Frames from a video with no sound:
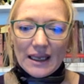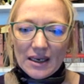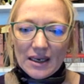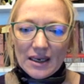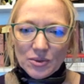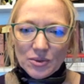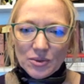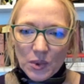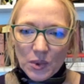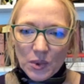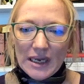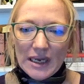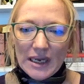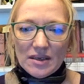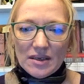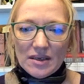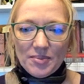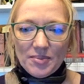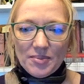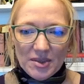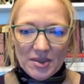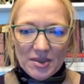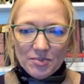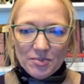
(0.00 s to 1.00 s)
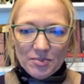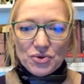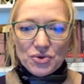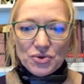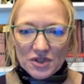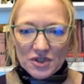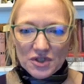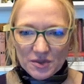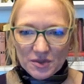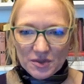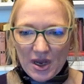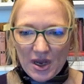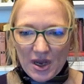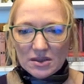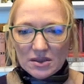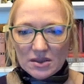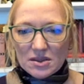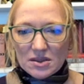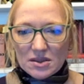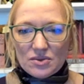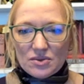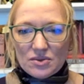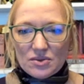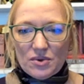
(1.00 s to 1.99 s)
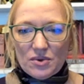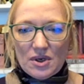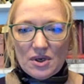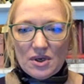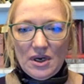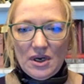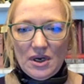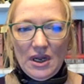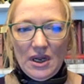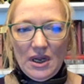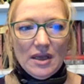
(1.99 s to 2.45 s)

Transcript: and white people's responses were.